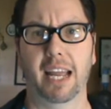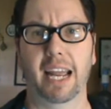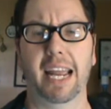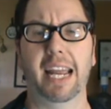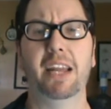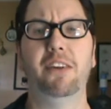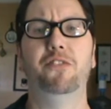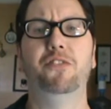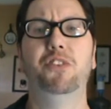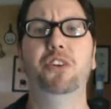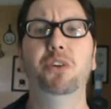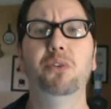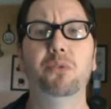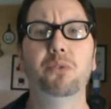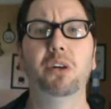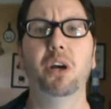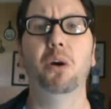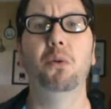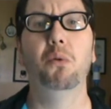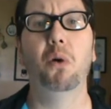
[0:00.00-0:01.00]
If you
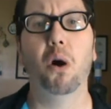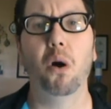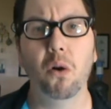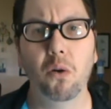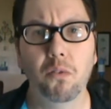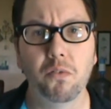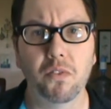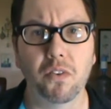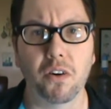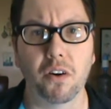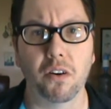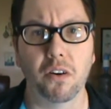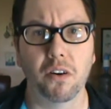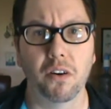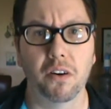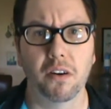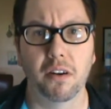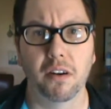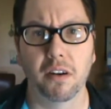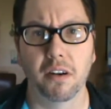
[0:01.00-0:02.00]
go over,
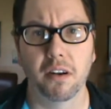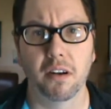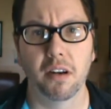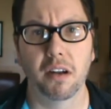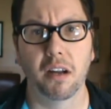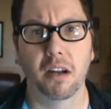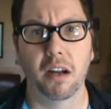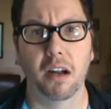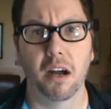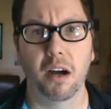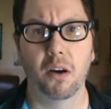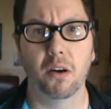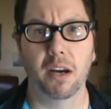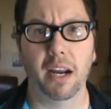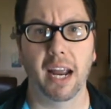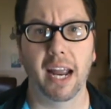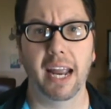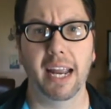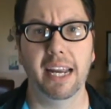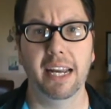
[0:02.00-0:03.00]

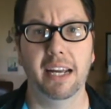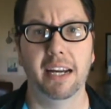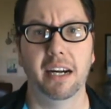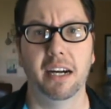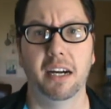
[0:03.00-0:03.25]
okay,